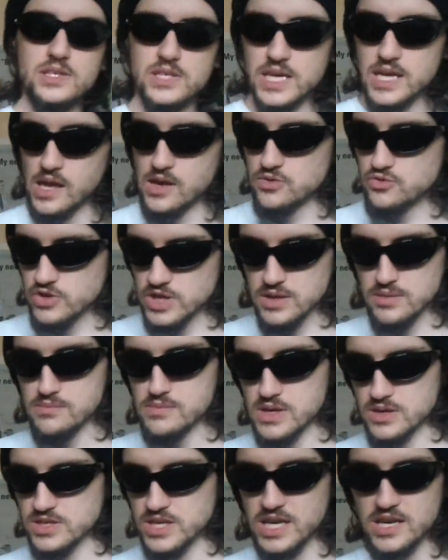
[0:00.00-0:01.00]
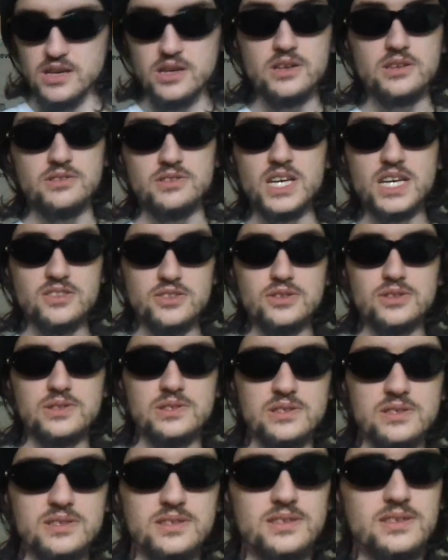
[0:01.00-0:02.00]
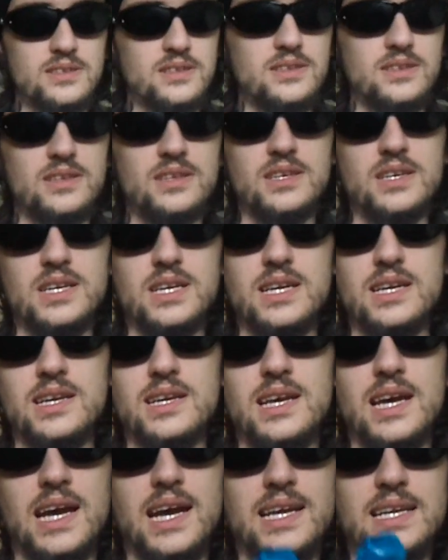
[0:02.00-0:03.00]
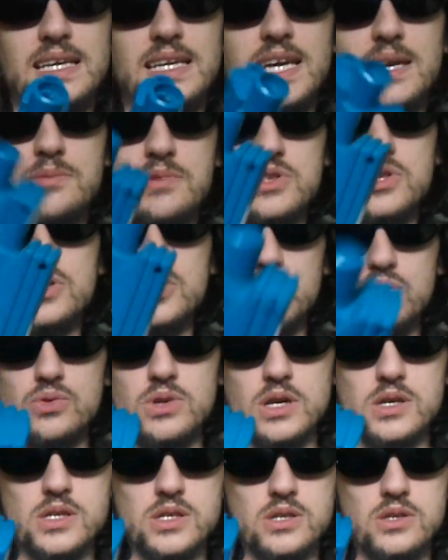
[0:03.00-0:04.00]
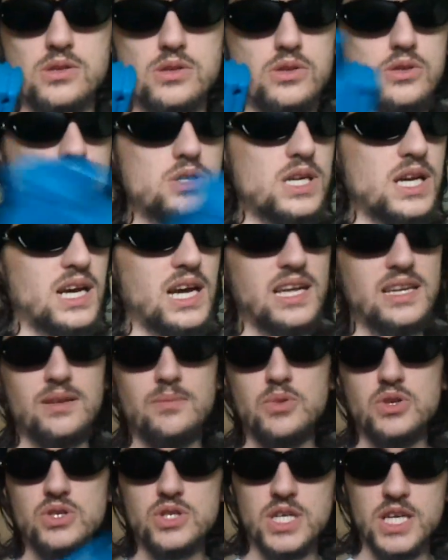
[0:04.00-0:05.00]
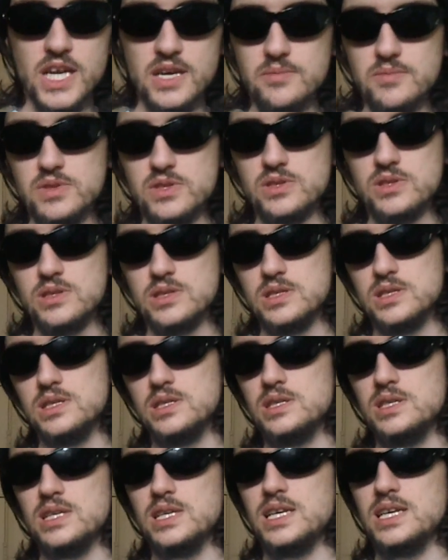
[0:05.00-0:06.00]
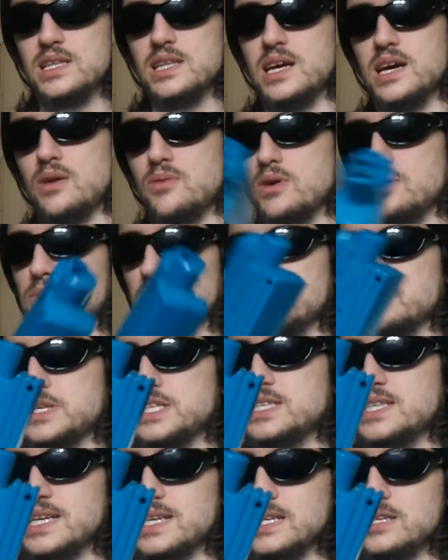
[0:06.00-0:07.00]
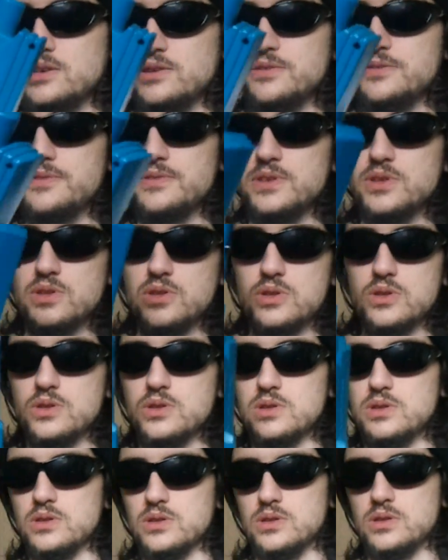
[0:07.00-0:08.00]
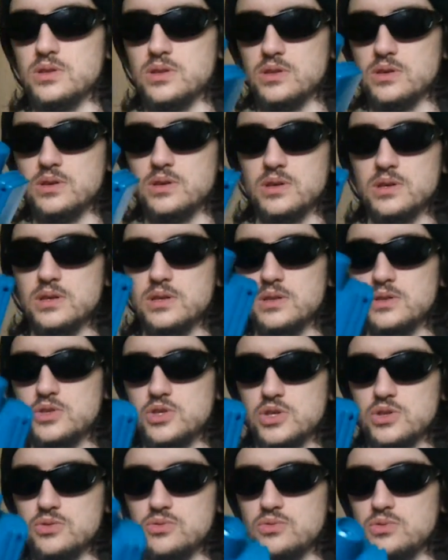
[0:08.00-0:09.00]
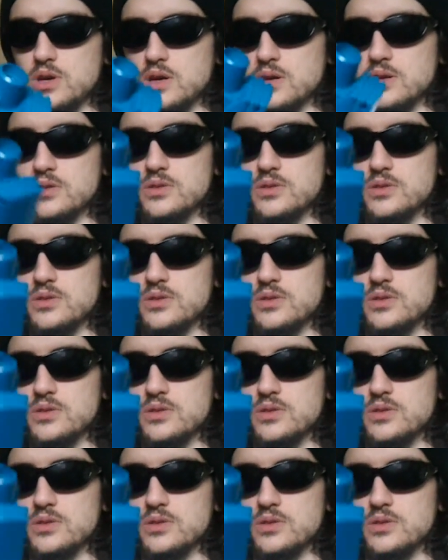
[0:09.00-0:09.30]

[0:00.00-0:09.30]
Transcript: a Sega Saturn, and it came with 2 light guns and a bunch of games. Now I'm going to be selling off 2